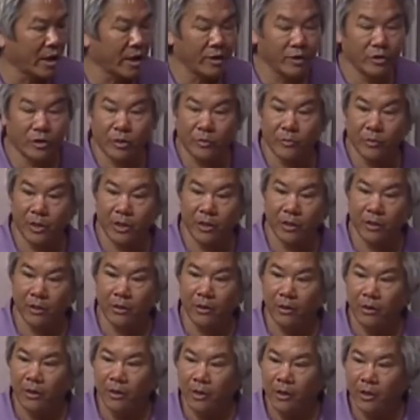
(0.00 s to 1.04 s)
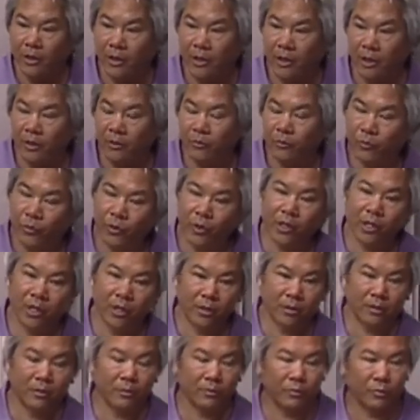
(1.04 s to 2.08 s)
used to be, you know, pretty
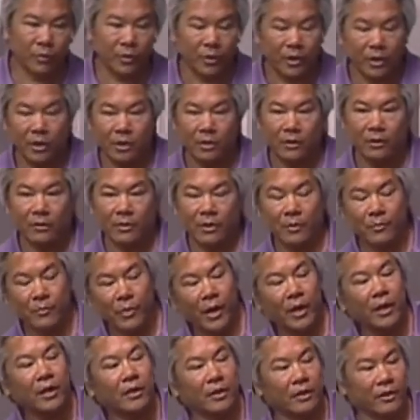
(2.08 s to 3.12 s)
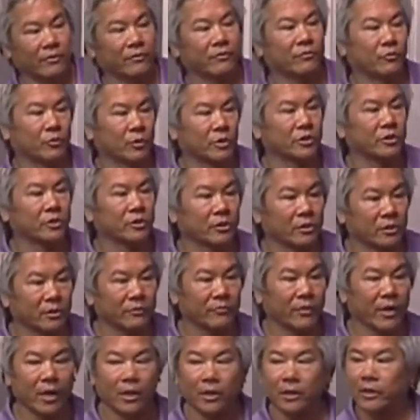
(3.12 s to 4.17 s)
pretty competitive with Silicon
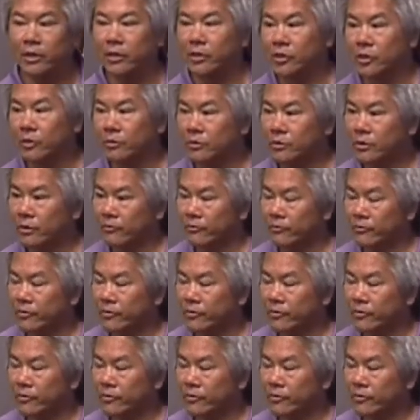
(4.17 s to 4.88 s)
Valley in terms of